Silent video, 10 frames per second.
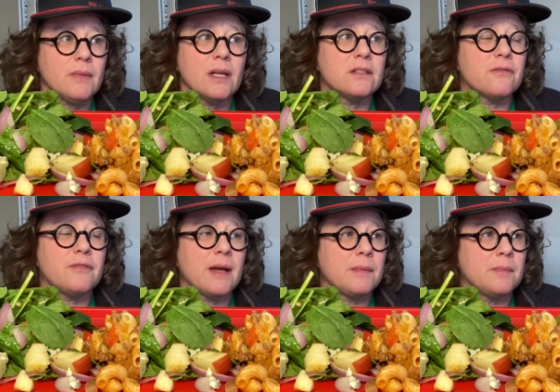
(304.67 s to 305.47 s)
It's a
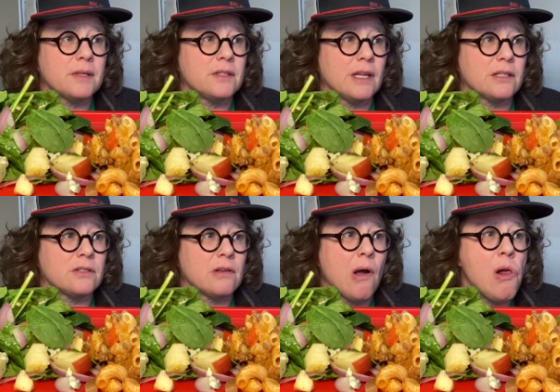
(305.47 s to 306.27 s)
family
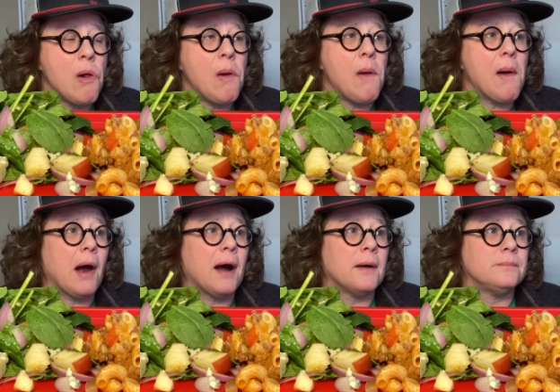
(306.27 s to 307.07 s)
business.
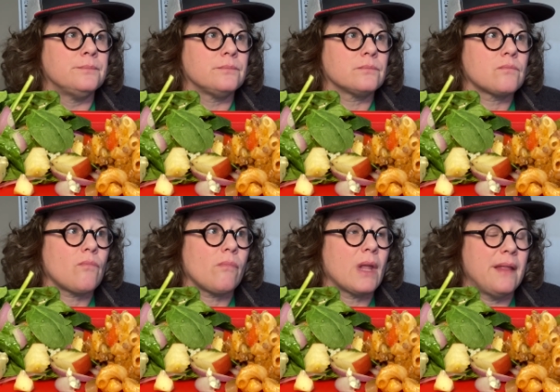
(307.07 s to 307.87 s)
And
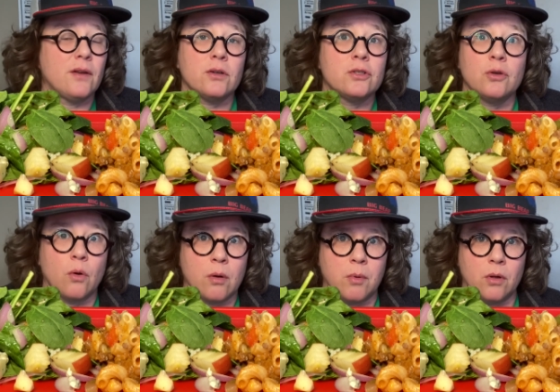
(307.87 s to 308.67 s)
they're
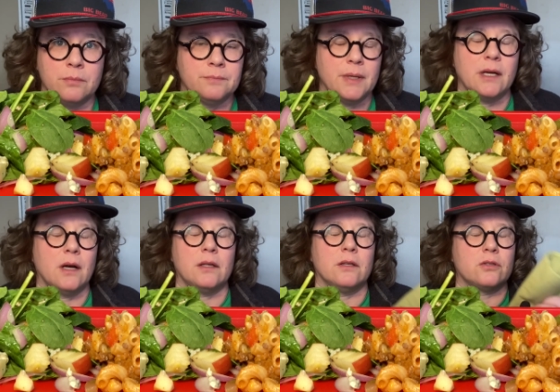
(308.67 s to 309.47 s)
adorable. My
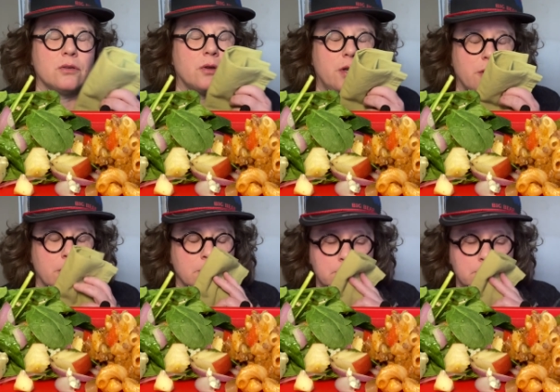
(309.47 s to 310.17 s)
God, they're so cute.